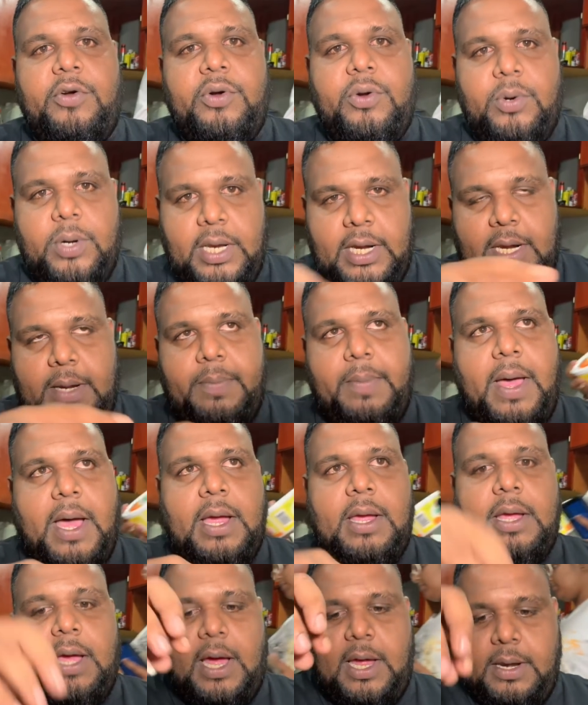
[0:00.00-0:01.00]
rolling it
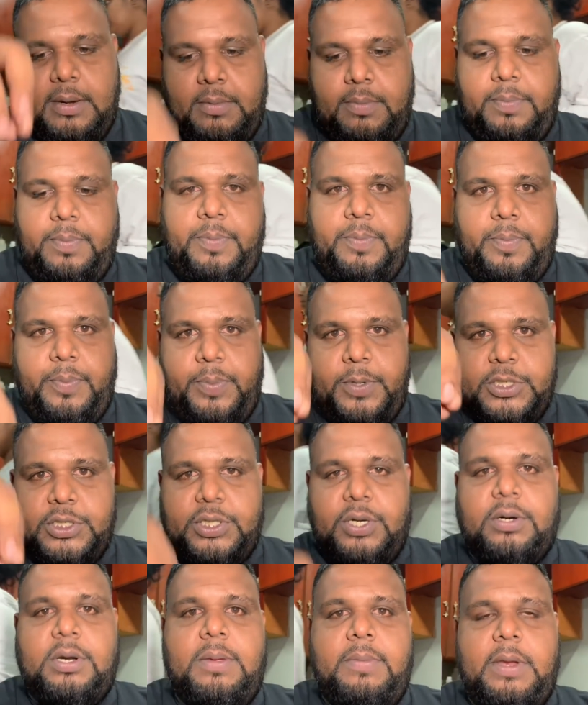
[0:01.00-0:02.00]
back and push
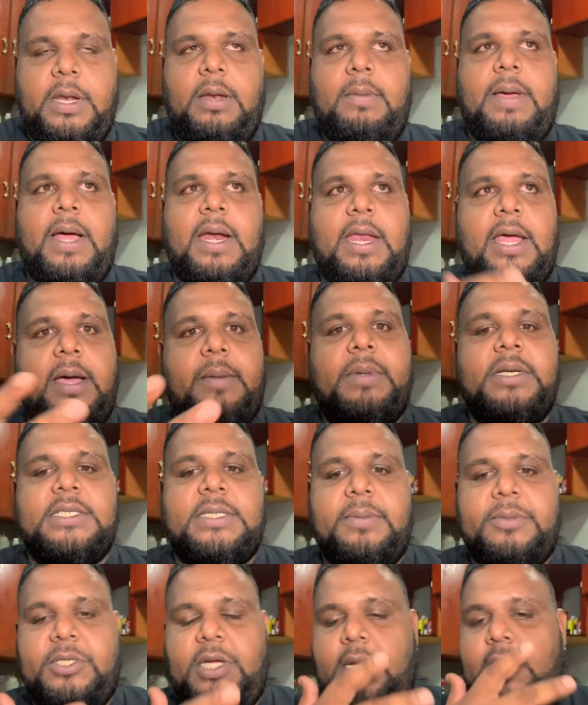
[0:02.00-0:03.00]
down the middle back like a bus
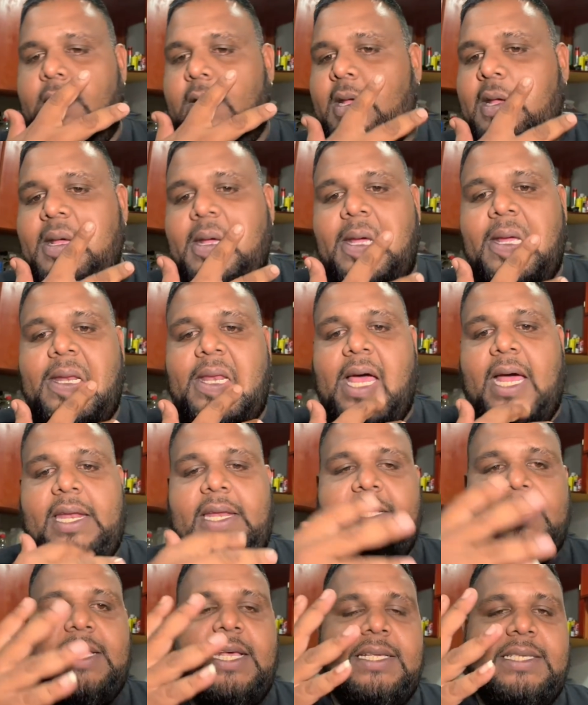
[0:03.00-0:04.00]
up shot. That
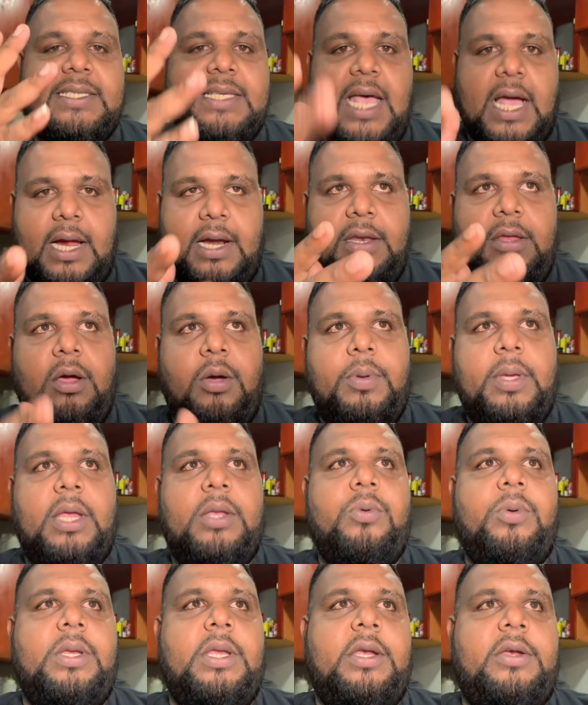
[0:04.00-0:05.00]
is exactly how we are
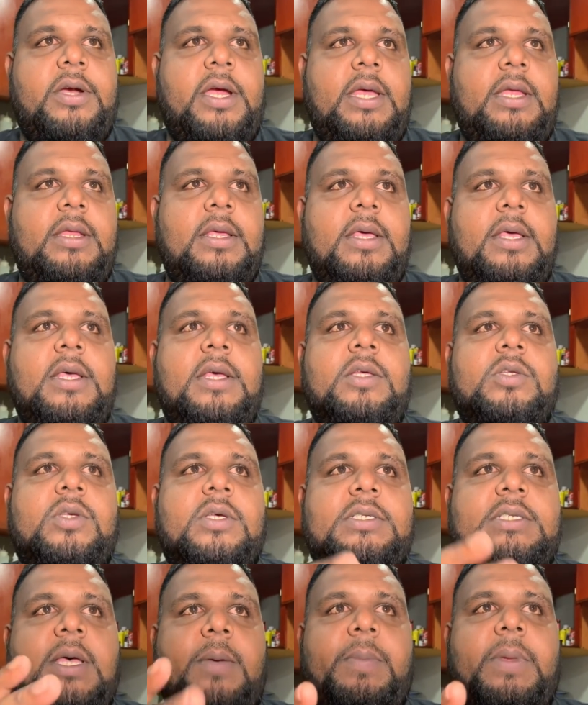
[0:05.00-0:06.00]
doing it, right? So
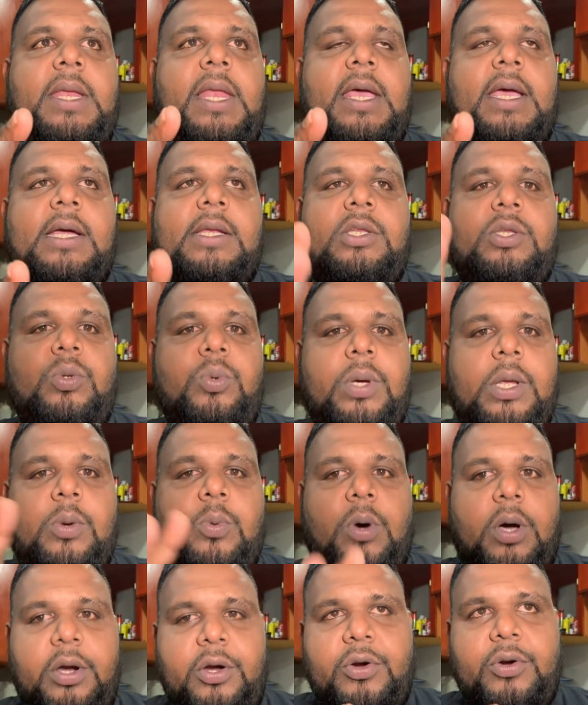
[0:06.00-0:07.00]
something like a
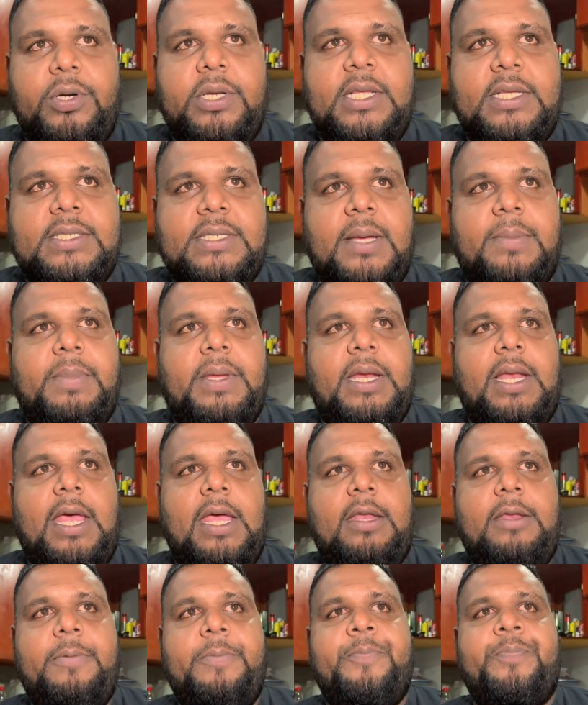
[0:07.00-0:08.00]
two-in-one roti, something
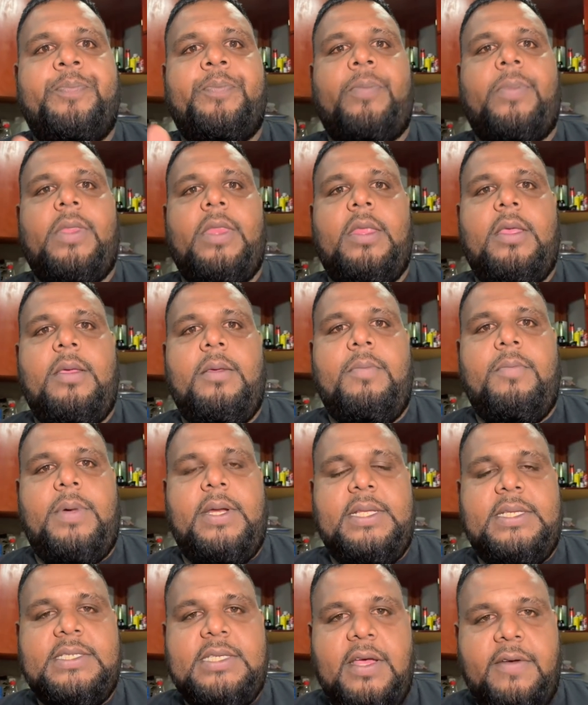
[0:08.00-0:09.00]
like, but
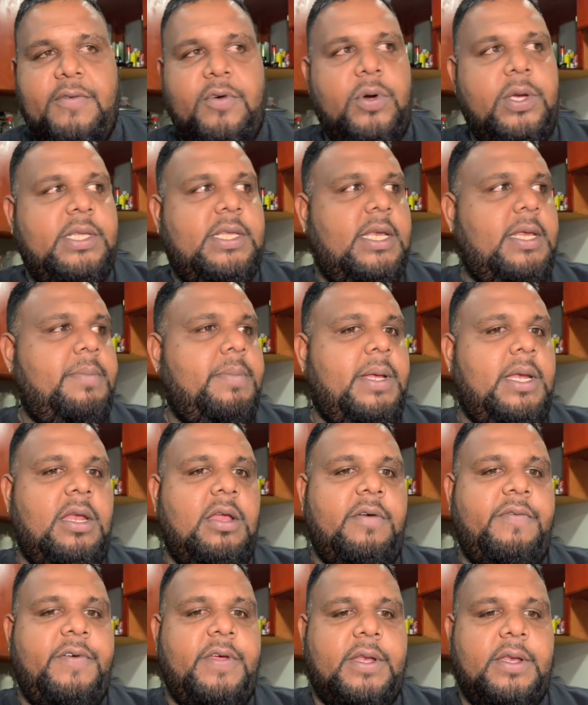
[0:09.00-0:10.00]
it's stuff going to the middle
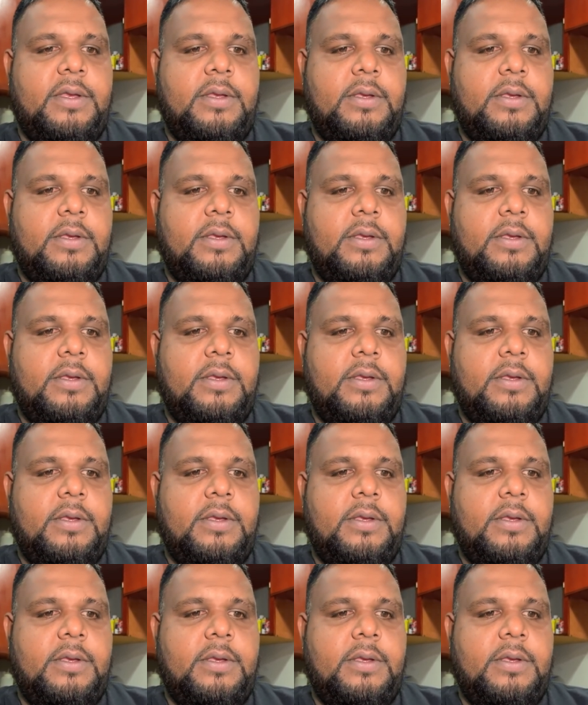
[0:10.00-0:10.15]
of it.